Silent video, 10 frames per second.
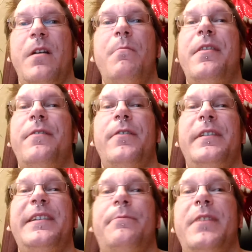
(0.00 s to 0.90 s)
a month for
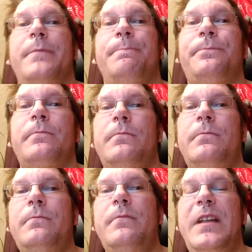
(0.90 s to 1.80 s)
the Leaf. But
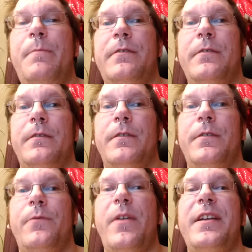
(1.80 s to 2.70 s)
I mean,
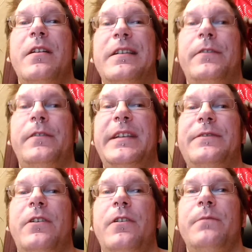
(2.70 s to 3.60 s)
the running costs for the
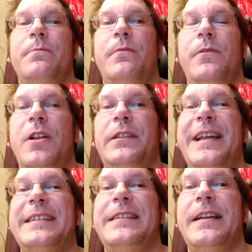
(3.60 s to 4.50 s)
Leafs are a lot
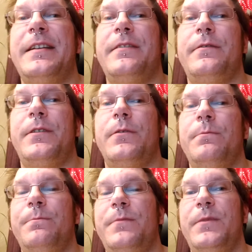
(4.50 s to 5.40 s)
less, and
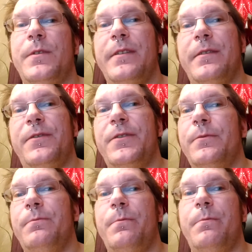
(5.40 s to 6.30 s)
if
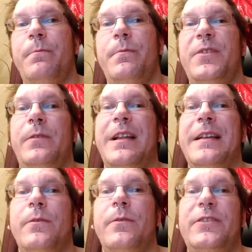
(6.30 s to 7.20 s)
you
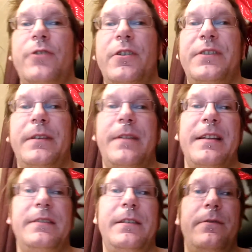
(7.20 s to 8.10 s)
utilize the quick charging, that
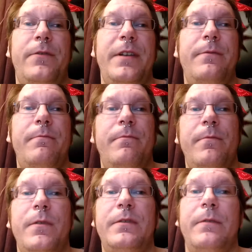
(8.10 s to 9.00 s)
is still free.
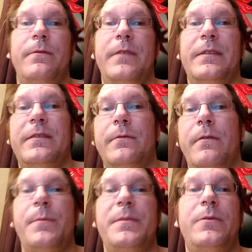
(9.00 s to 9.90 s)
Most of
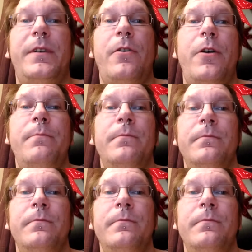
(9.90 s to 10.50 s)
them in Sweden are,